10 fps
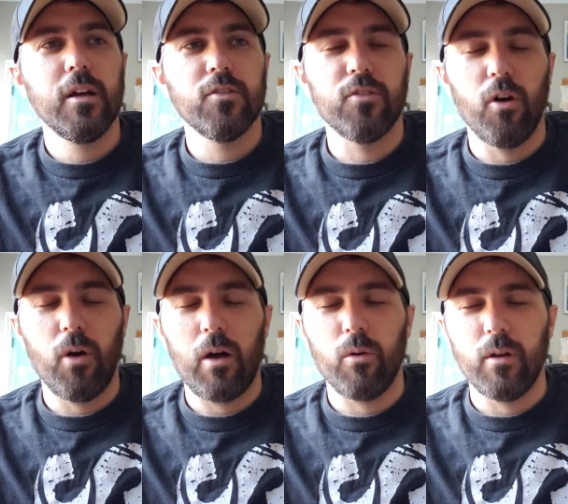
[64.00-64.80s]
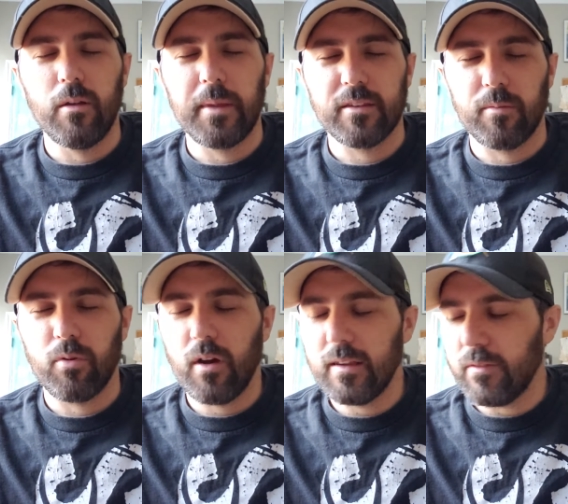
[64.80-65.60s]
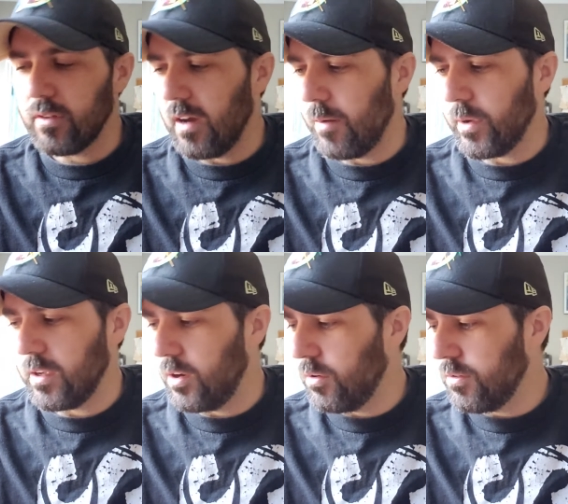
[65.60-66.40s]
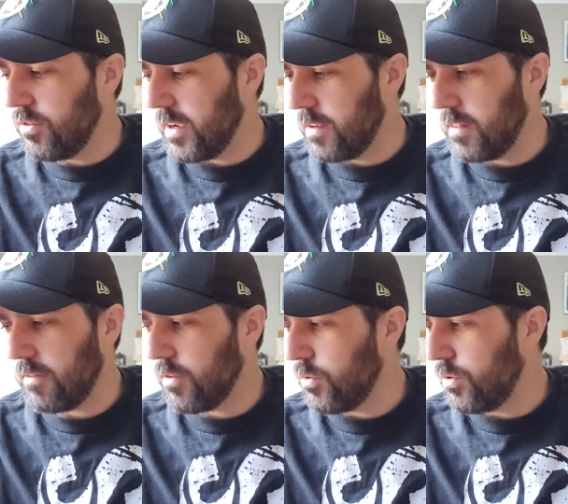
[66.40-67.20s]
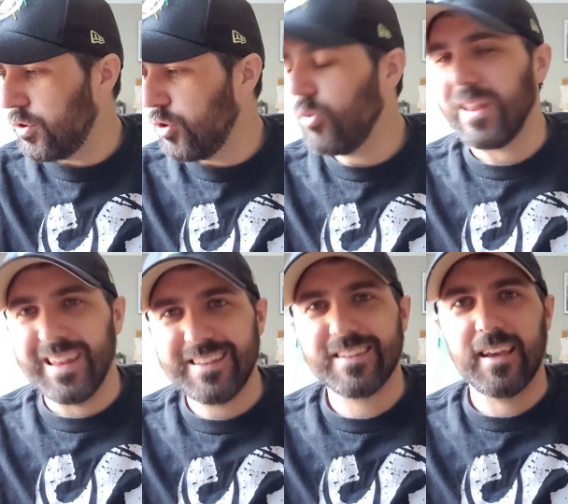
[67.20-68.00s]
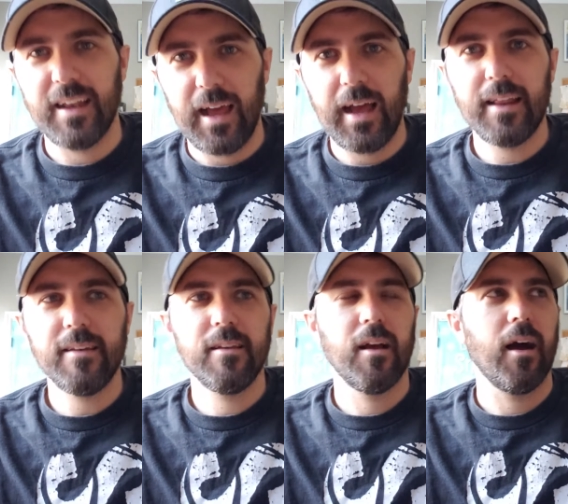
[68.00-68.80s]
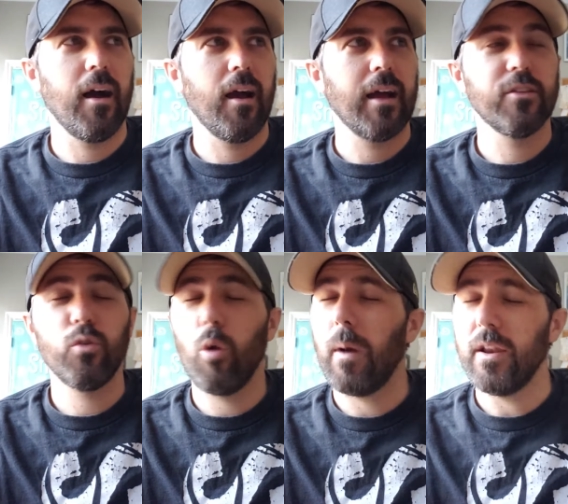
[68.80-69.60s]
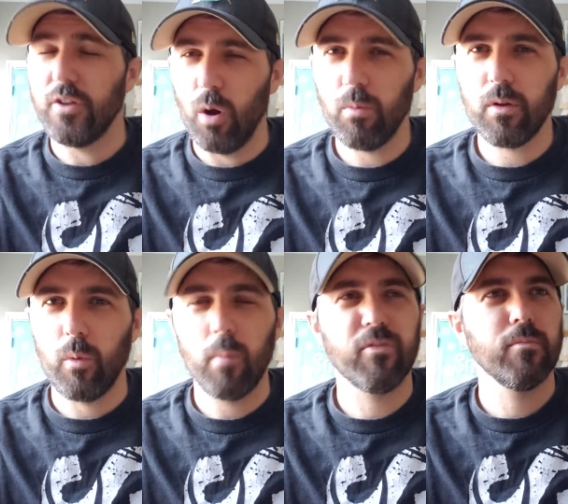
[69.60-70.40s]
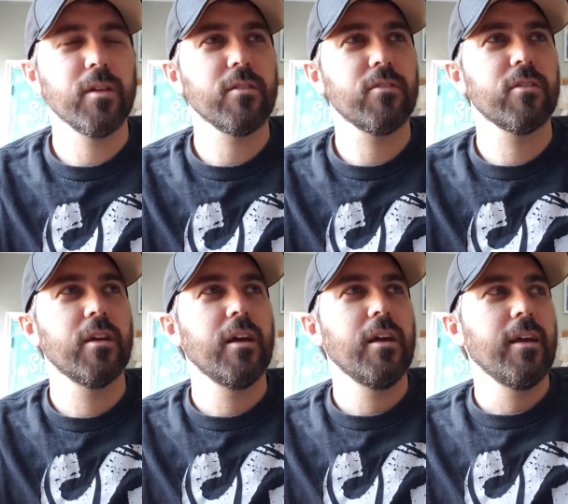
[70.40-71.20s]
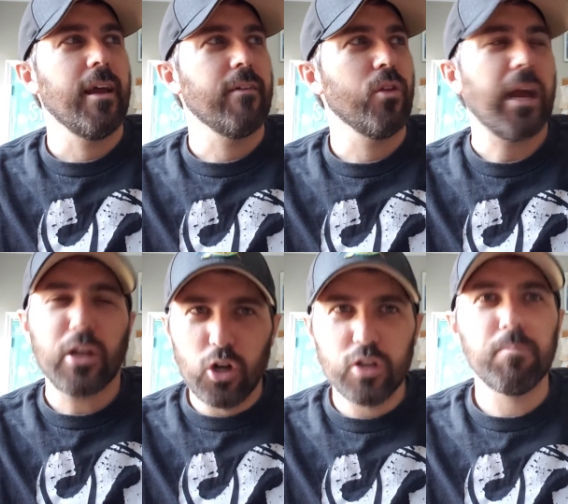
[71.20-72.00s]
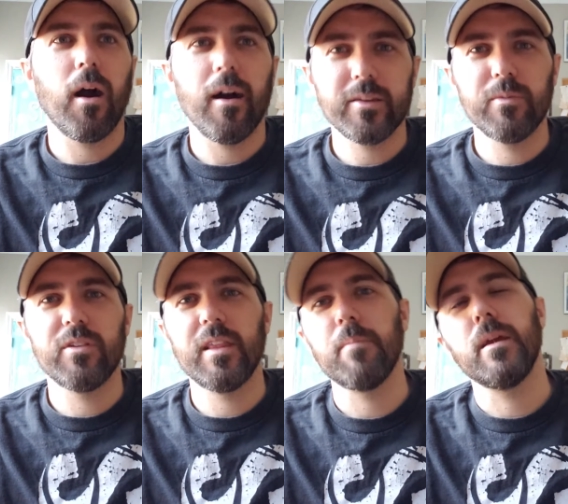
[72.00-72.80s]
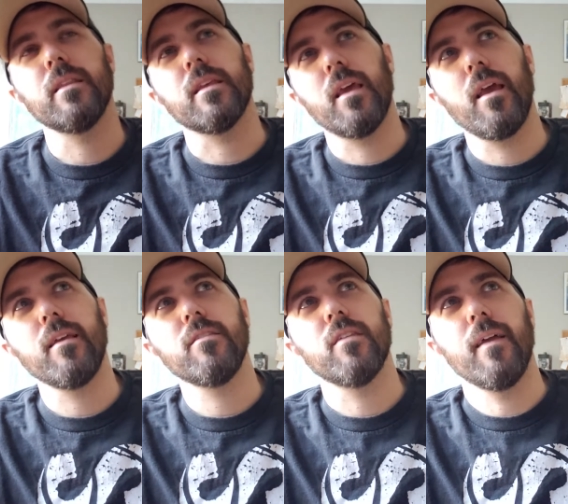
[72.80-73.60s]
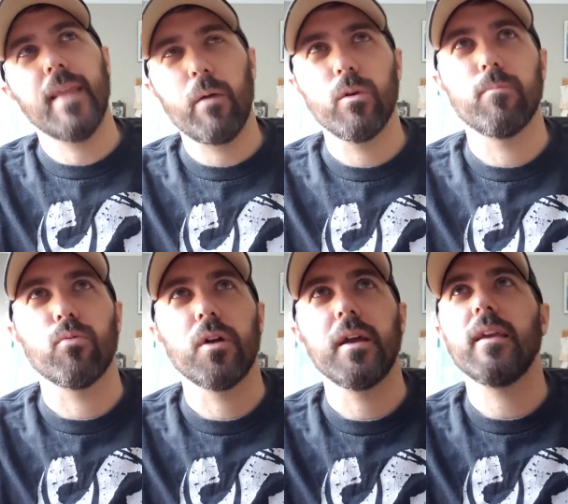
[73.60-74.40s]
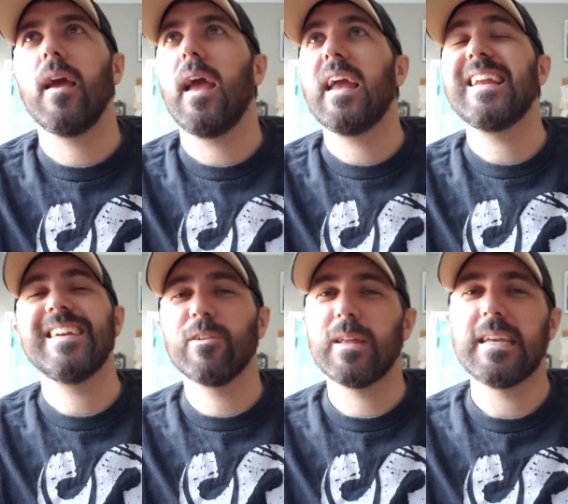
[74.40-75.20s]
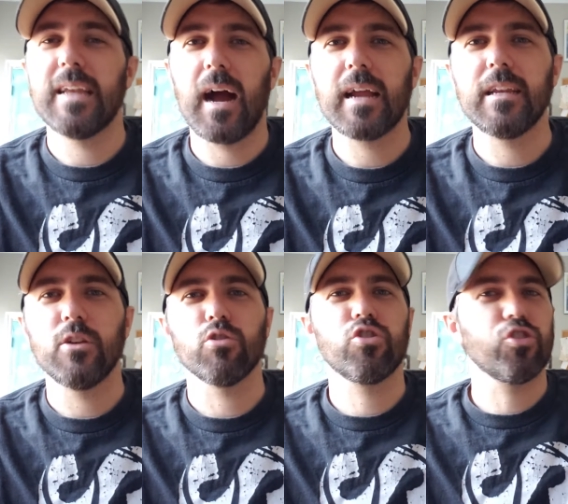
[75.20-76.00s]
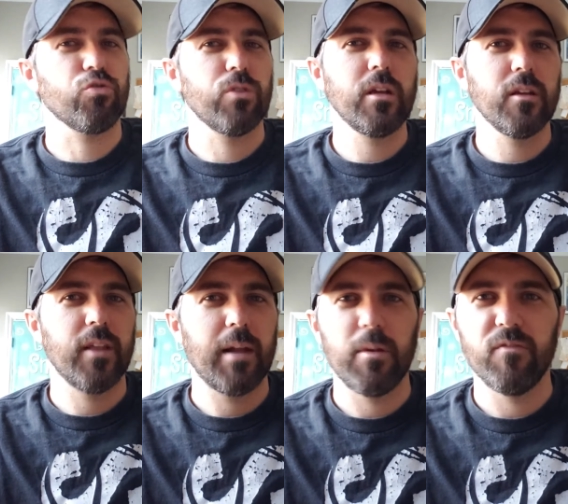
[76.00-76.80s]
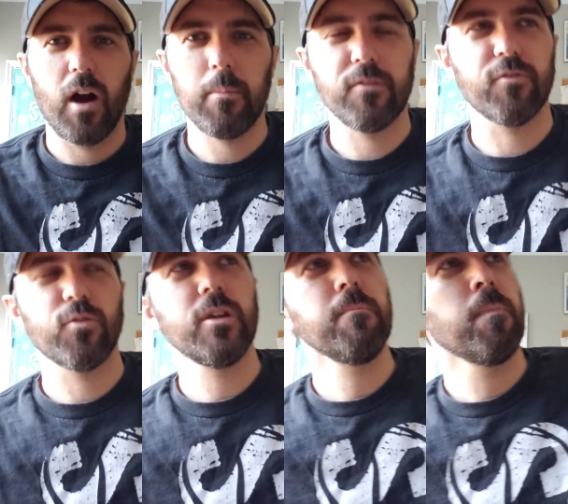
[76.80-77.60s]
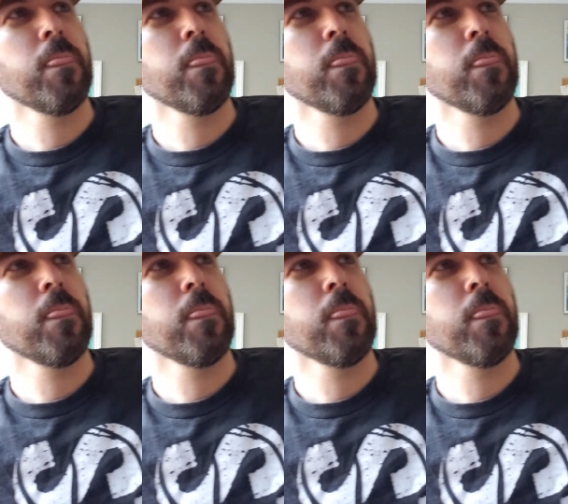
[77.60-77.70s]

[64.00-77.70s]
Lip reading: So it'll be a surprise every time we go. So I guess without further ado, let's get at it. I do hope I don't throw up from this, even though I could possibly see that being the case, and that would break a nearly 9-year streak that I've been vomit-free.